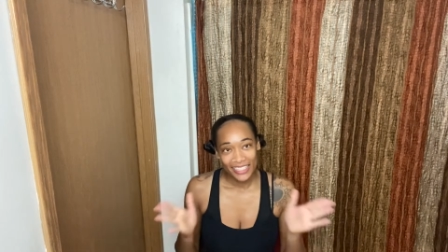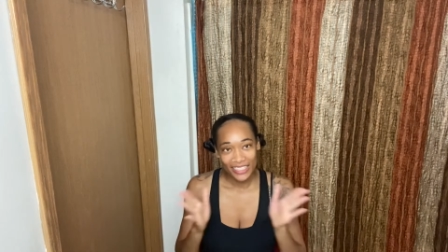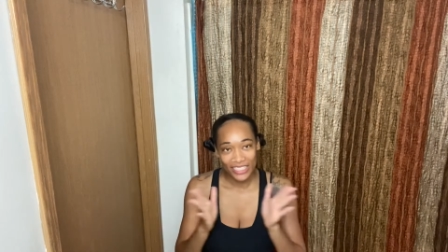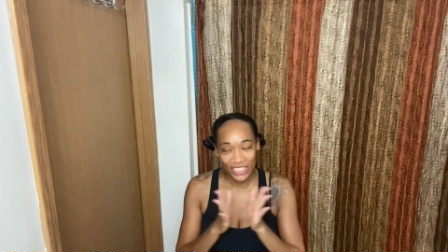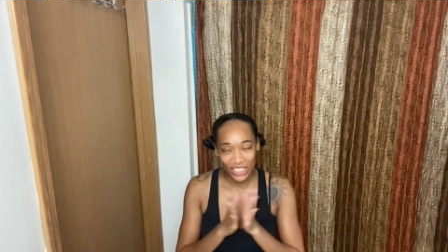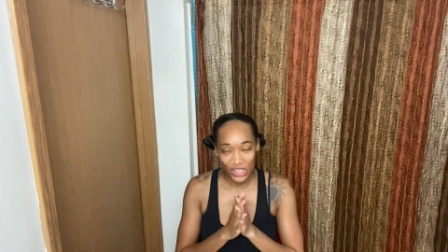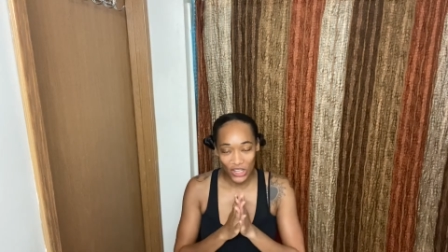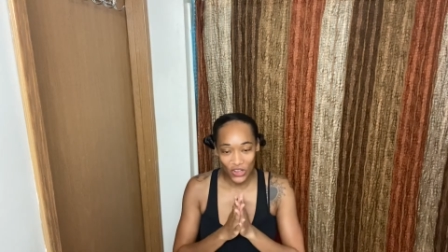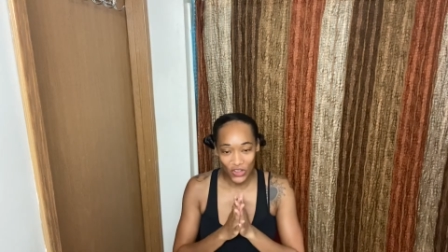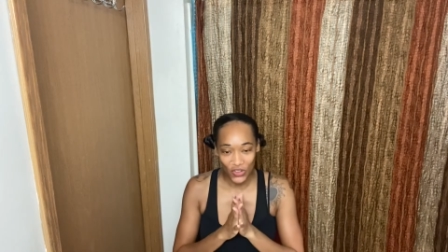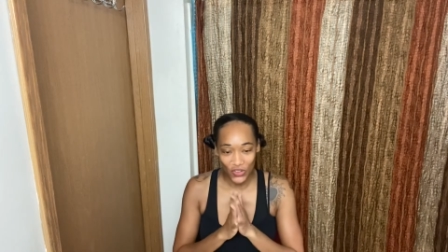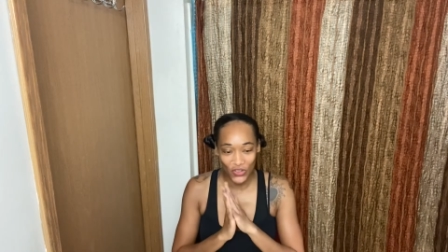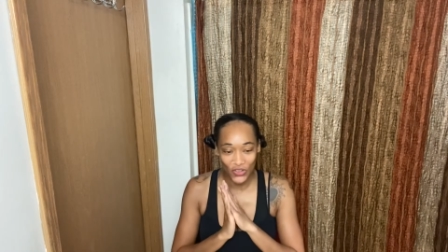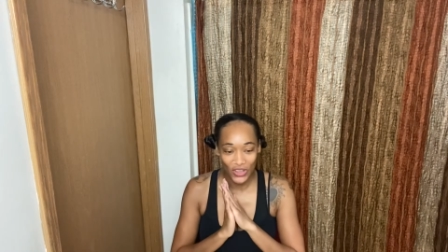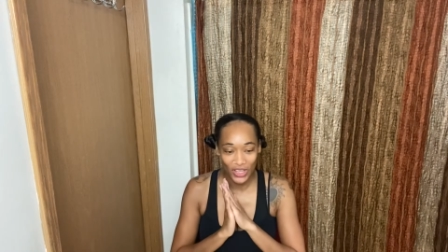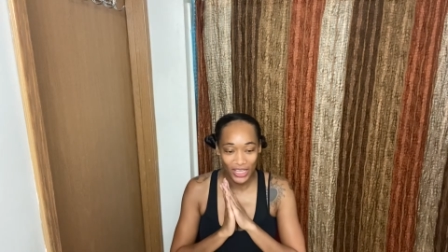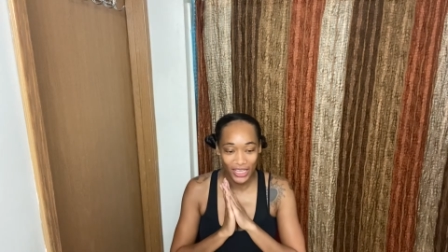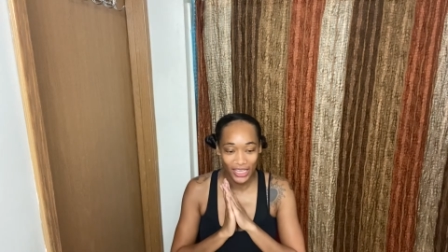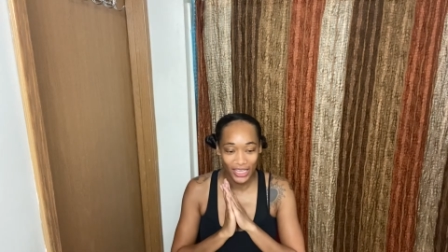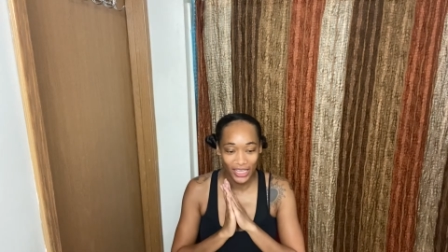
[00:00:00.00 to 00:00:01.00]
So,
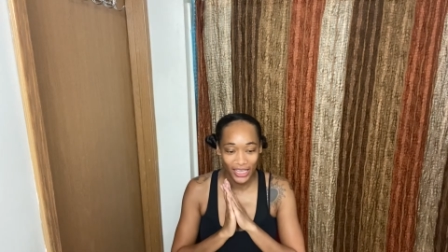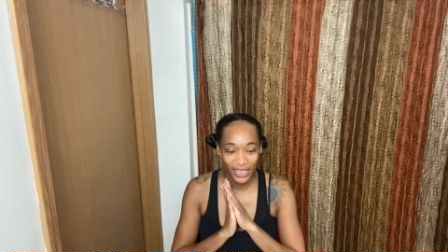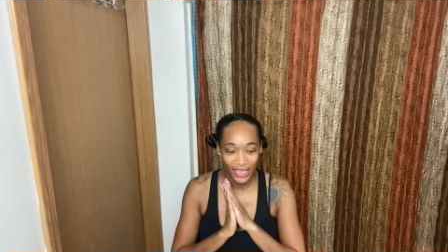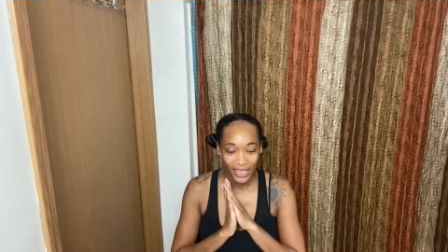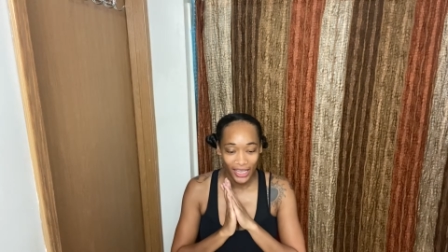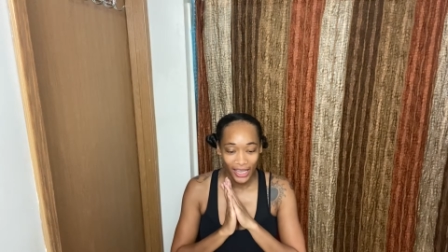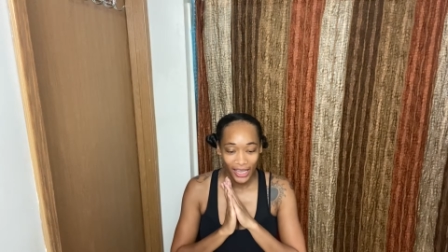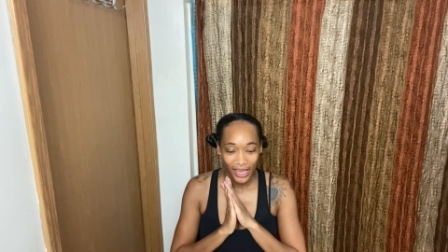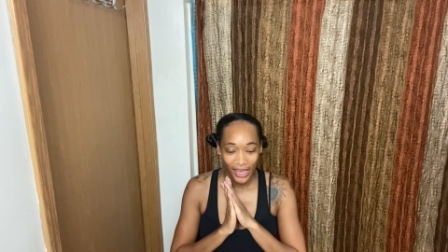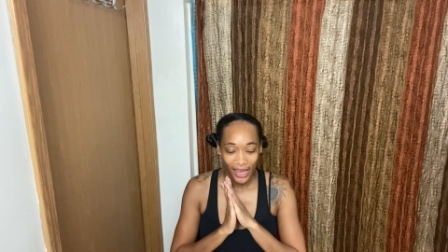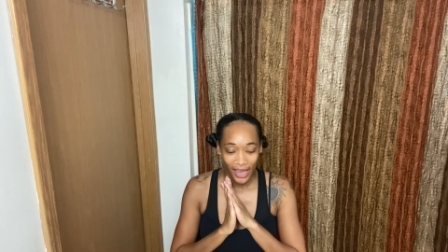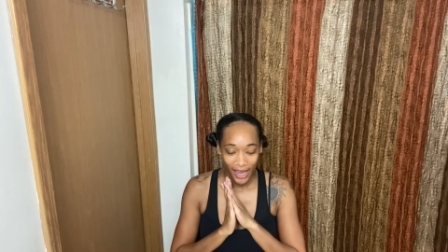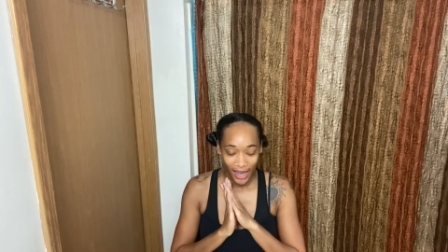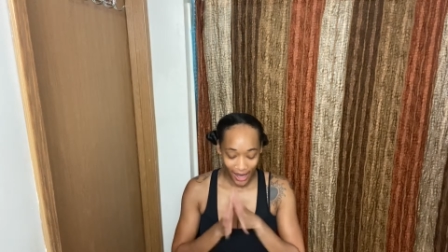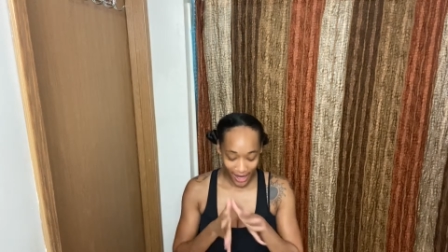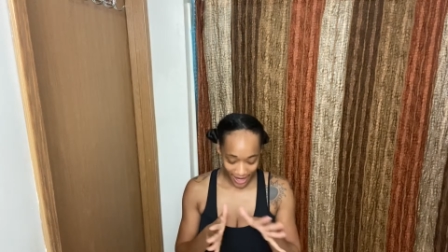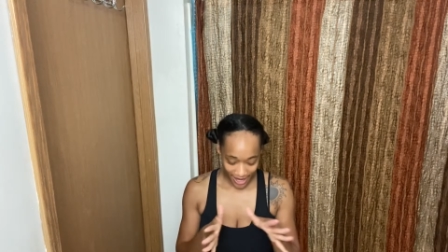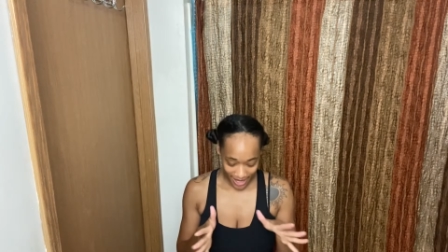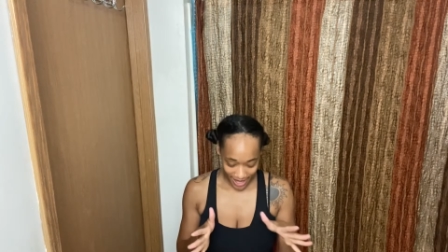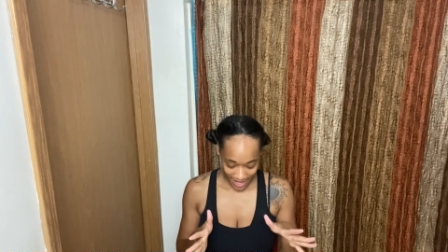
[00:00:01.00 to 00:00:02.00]

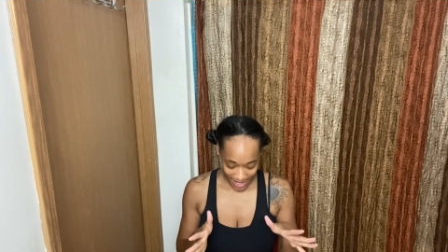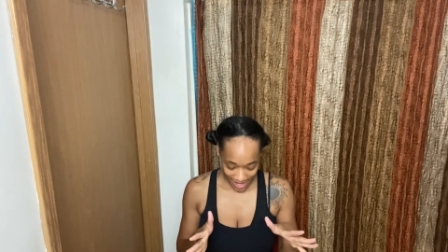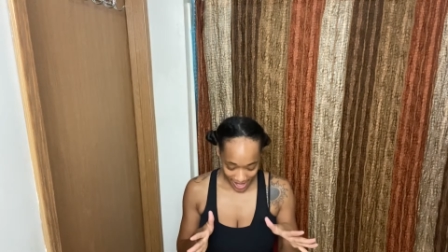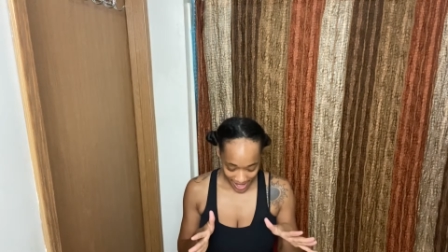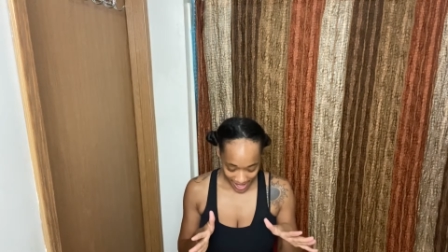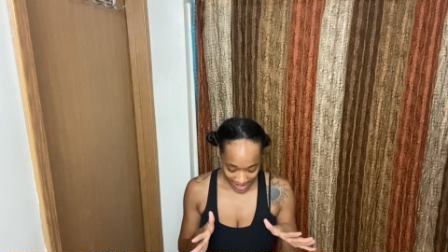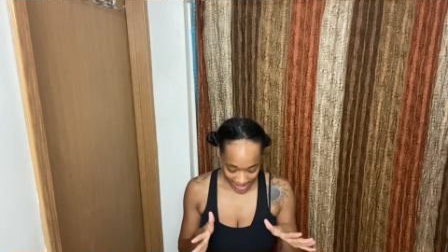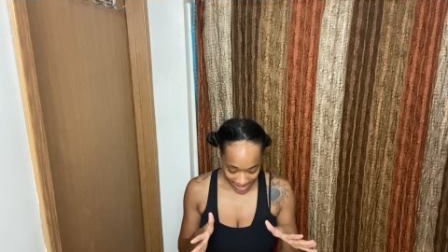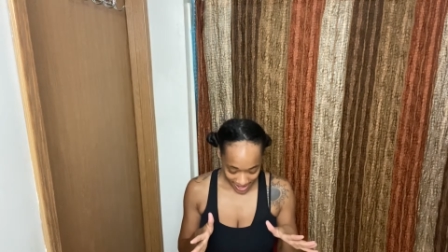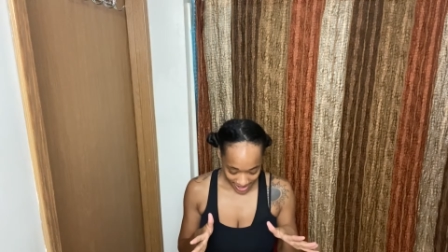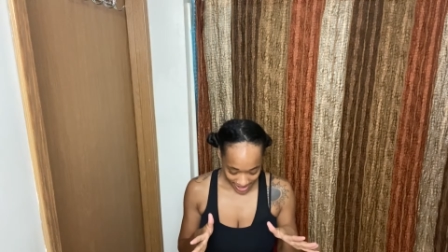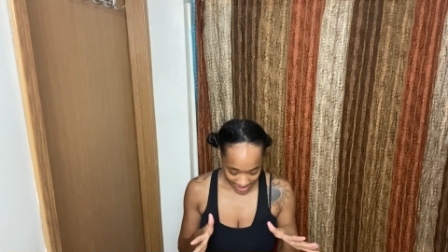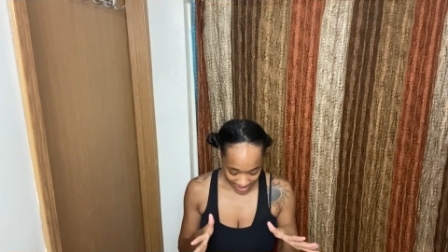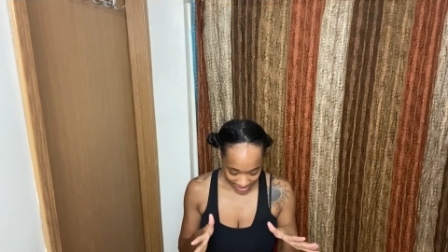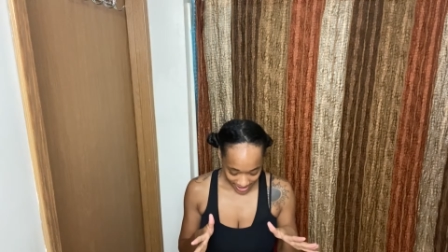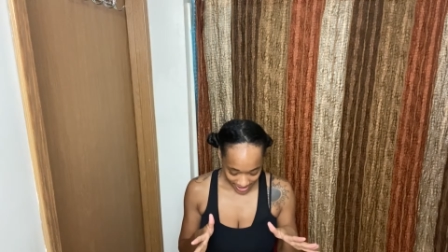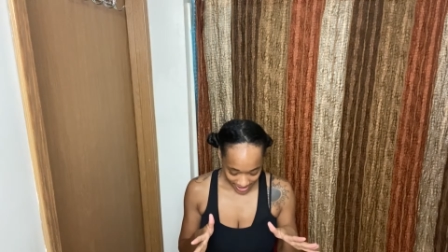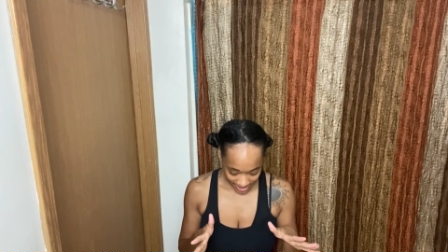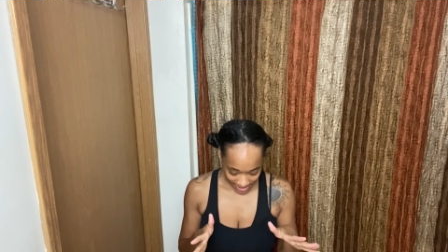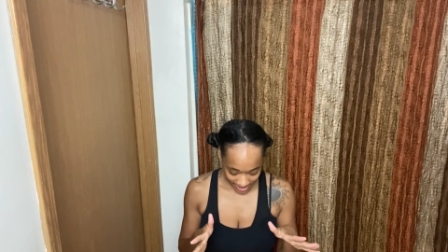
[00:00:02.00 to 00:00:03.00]
I,
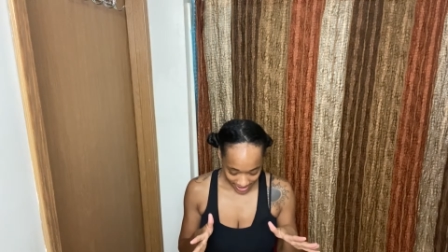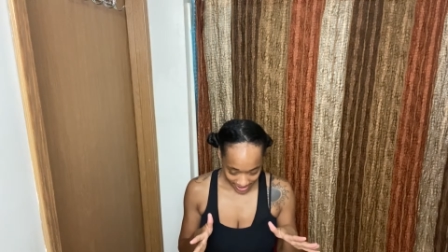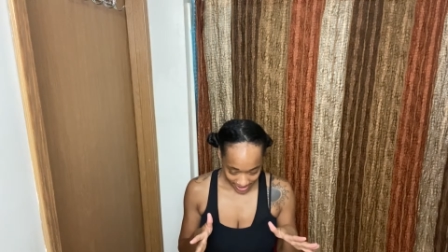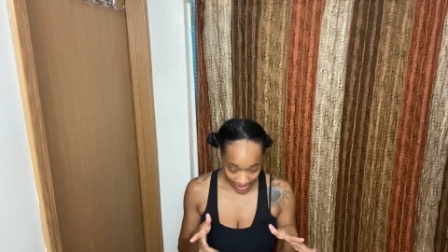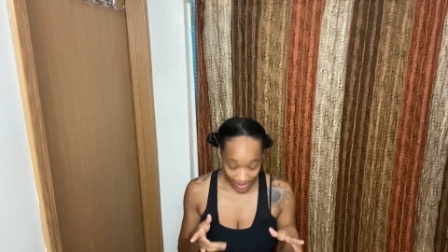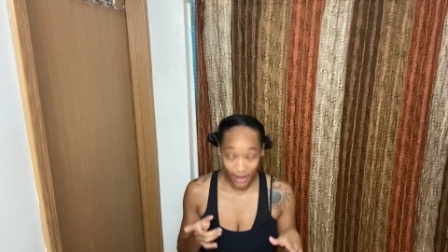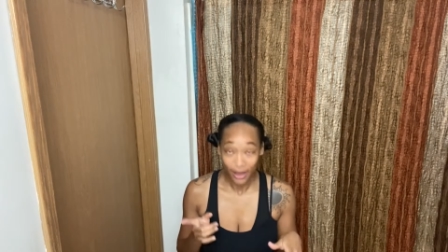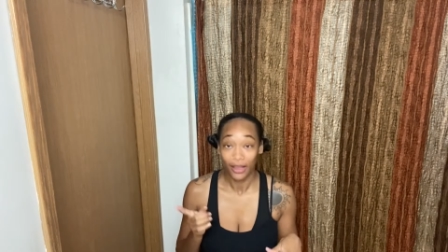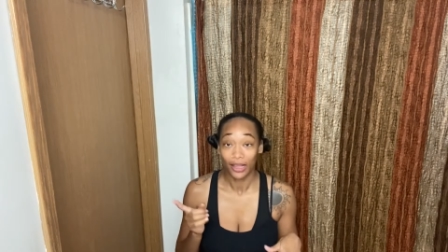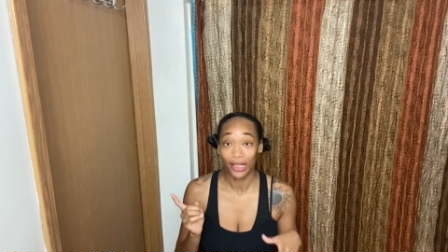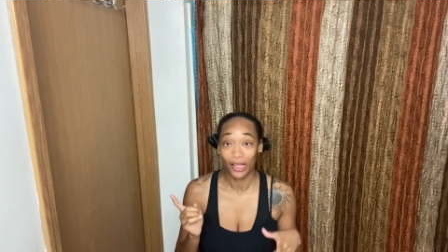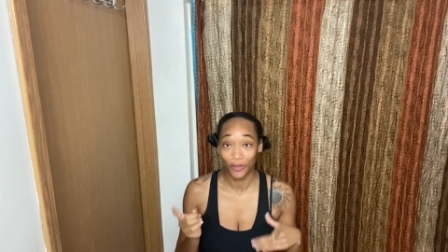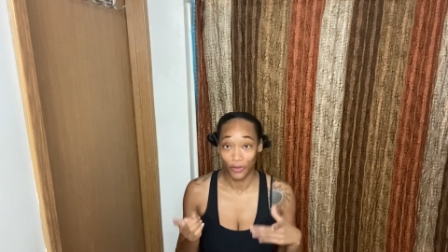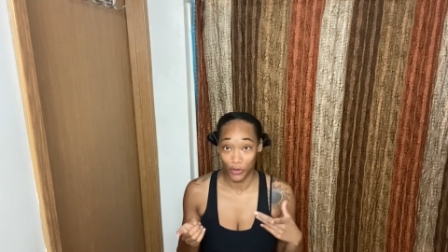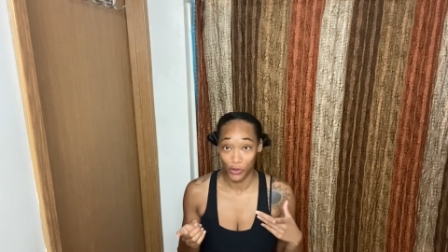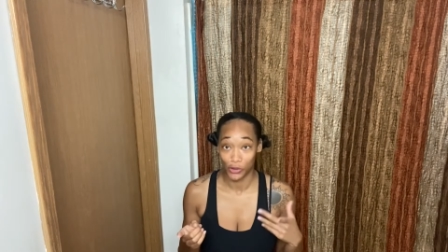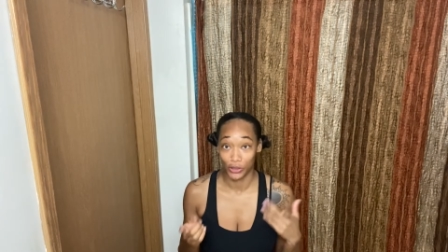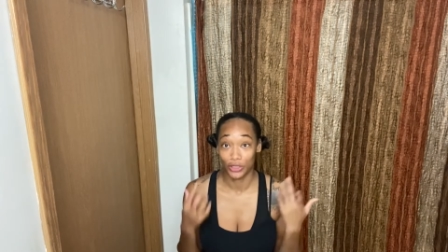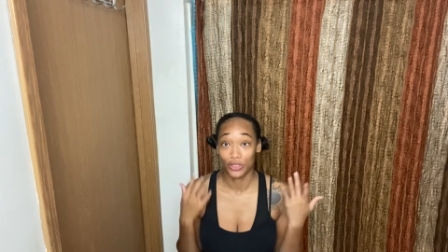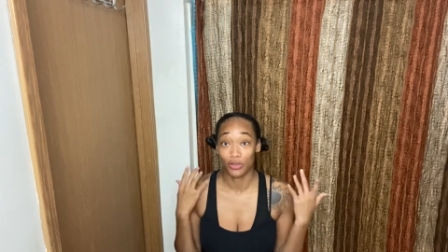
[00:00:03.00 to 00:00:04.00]
of
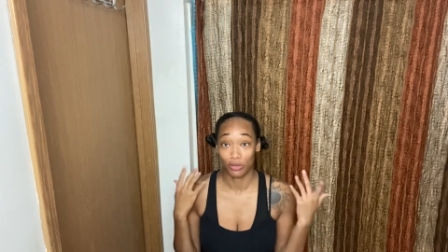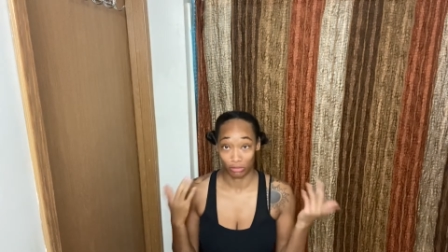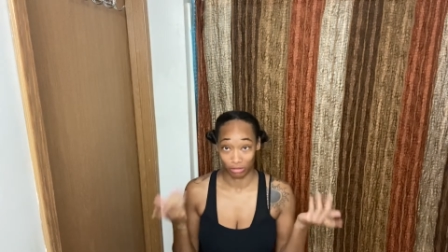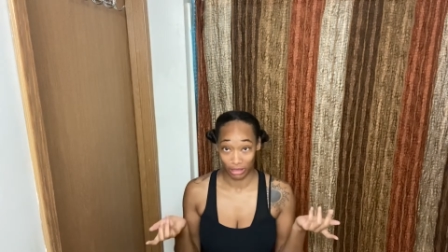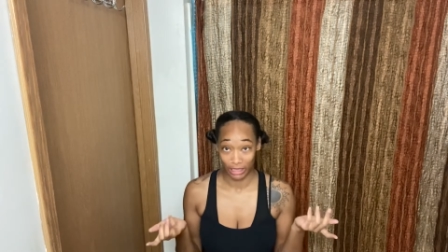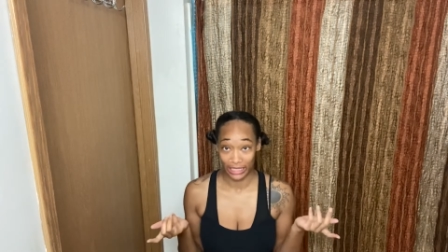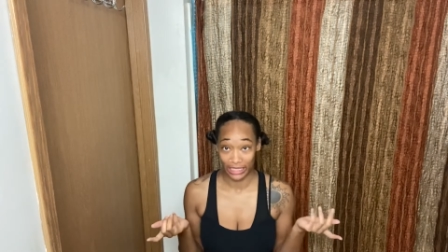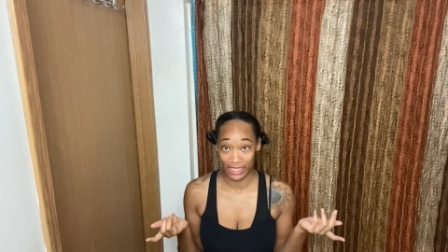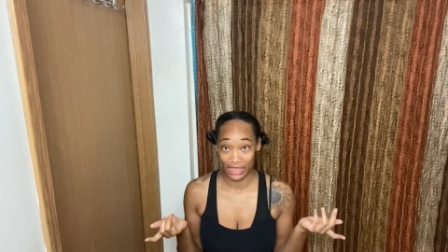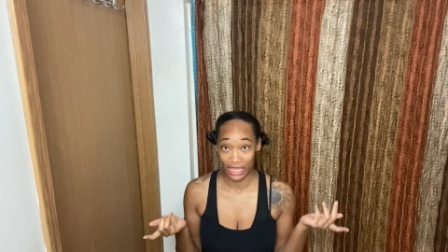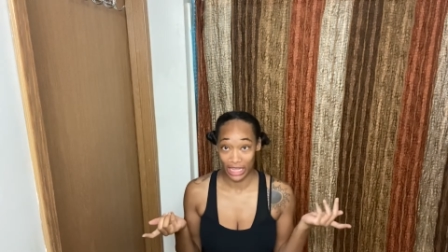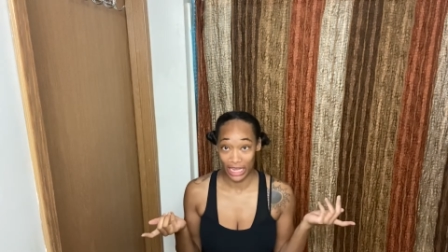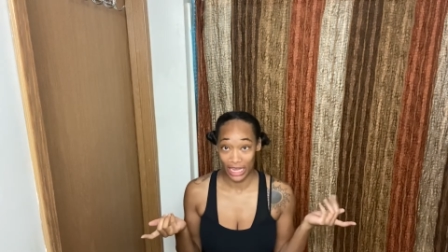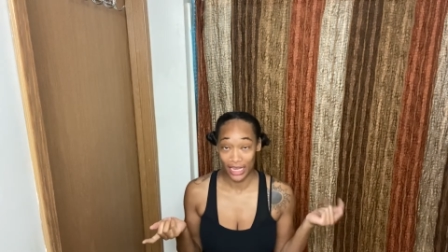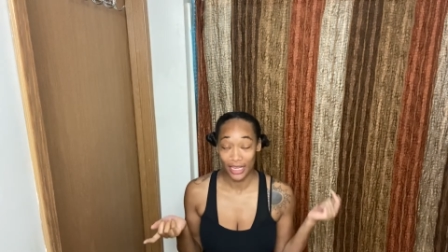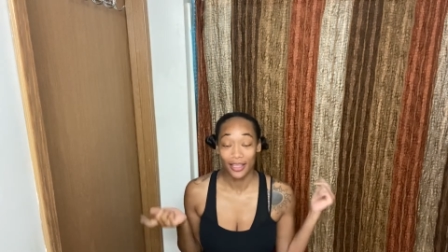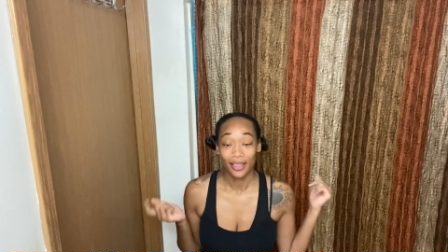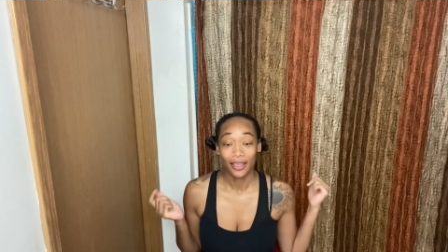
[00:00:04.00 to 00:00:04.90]
course, running late.